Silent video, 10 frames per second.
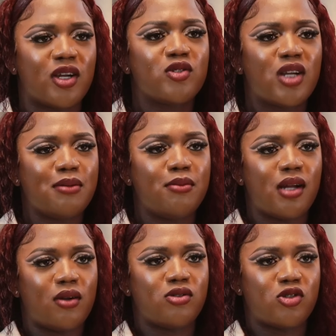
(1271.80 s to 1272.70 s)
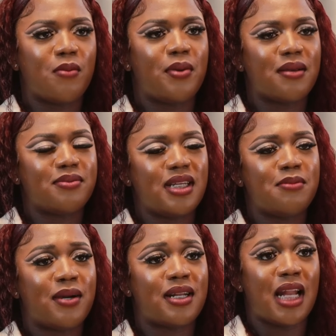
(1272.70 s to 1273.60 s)
was trying to calm him down to stop being
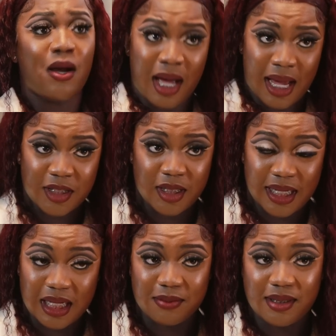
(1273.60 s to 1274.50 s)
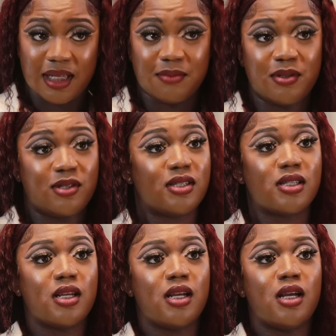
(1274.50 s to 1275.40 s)
upset, but now I actually get upset
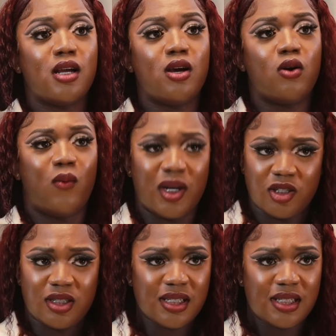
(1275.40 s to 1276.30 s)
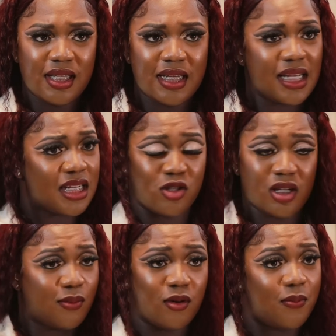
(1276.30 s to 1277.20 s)
because what you just said is
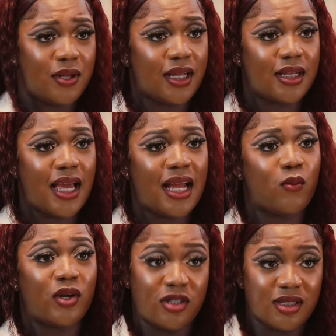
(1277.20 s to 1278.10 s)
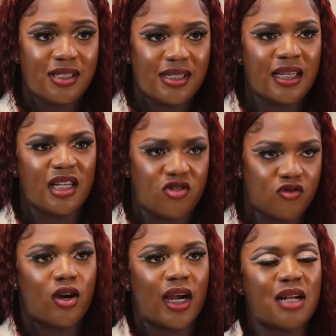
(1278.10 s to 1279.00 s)
not appropriate and what you just said is
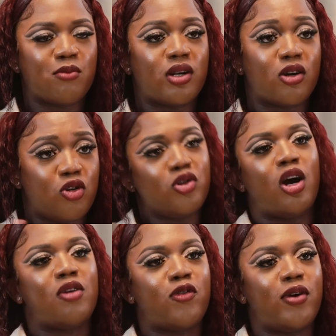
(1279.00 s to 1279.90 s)
wrong, and I'm going to call you out